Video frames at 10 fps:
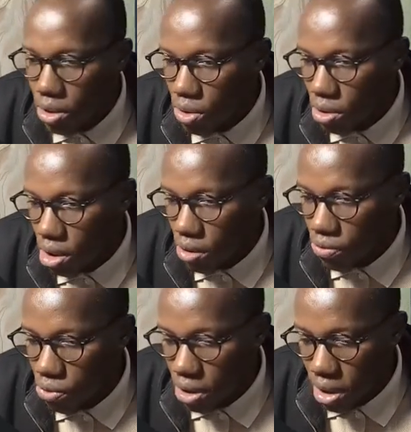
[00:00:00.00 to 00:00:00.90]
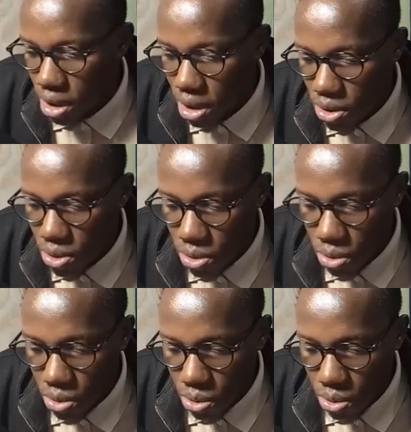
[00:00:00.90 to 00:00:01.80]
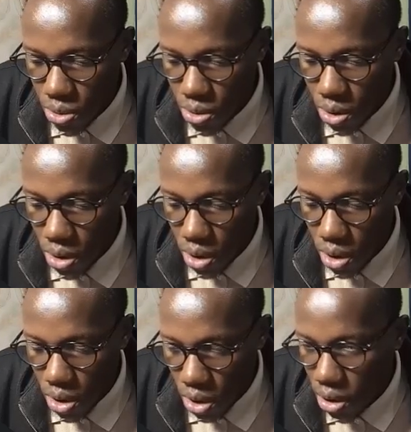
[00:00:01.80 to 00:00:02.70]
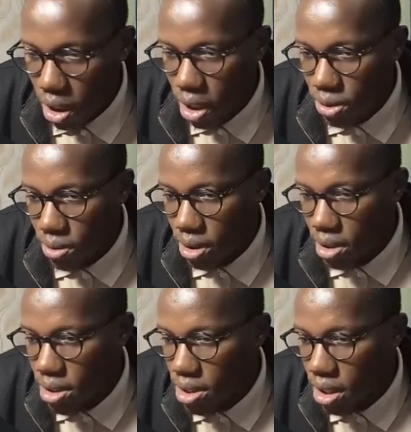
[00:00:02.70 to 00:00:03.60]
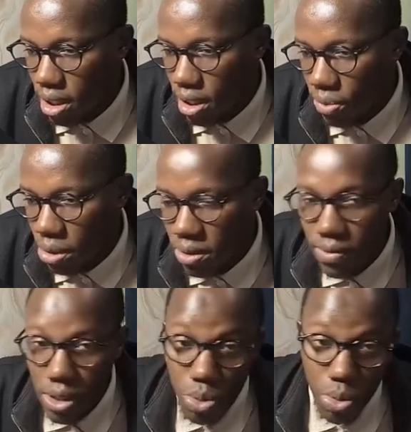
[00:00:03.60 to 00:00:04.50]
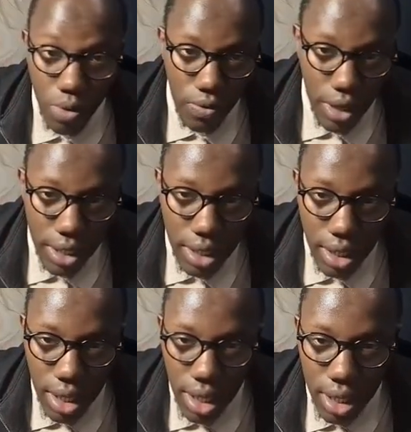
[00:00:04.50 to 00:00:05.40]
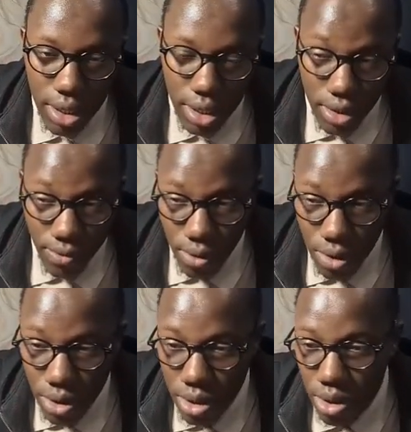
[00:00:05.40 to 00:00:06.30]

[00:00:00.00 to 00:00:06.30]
So if we need to log into this, then we need first to provide the default